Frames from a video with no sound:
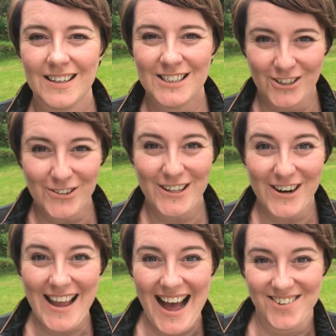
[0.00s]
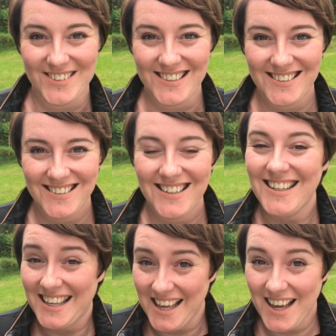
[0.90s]
So there you have it.
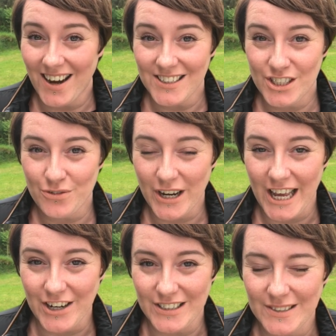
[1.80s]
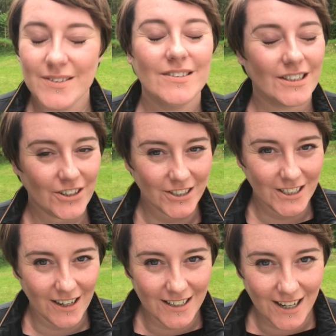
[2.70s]
Key Cottage for Kieran the
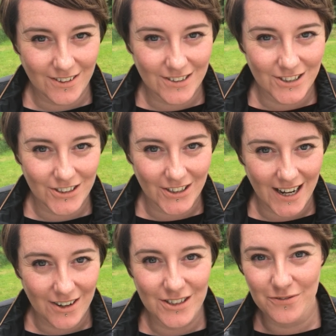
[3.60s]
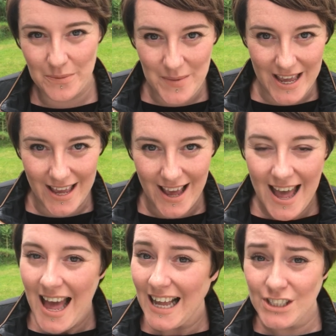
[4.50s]
€39,000 house for me,
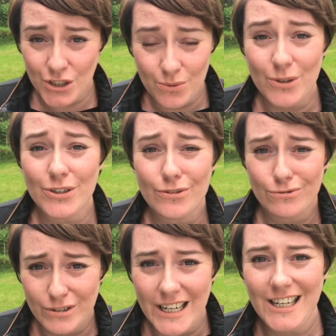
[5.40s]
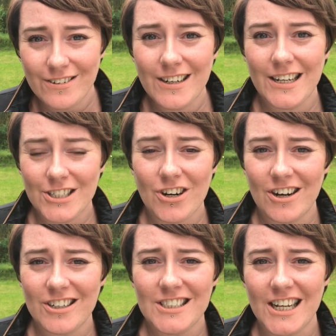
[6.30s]
and two other really, really
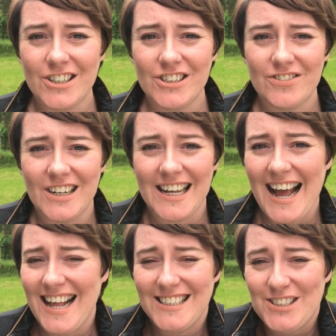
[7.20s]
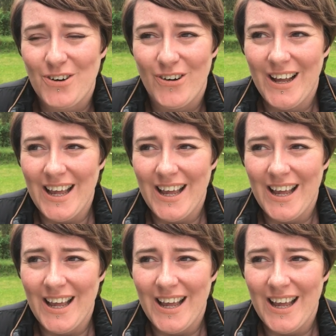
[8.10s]
strong contenders for Leanne. So,